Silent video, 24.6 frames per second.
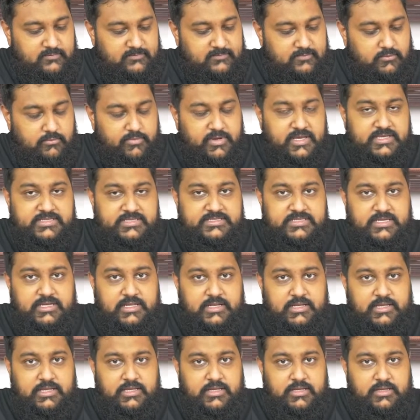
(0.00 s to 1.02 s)

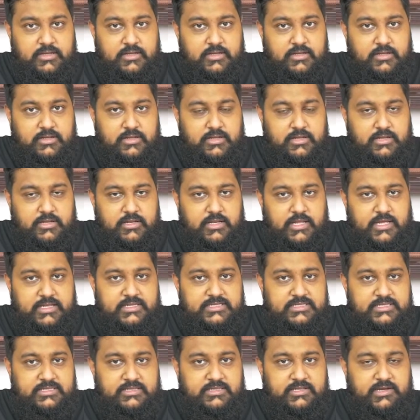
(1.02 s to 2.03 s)
basically
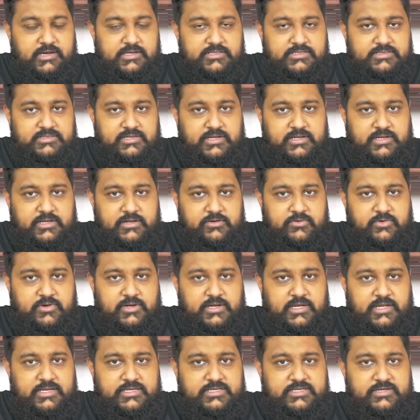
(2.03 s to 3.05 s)

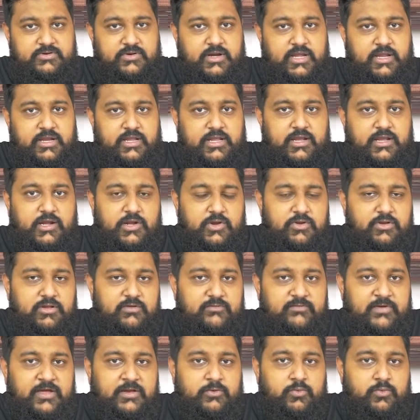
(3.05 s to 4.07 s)
19,990 Rand, including VAT,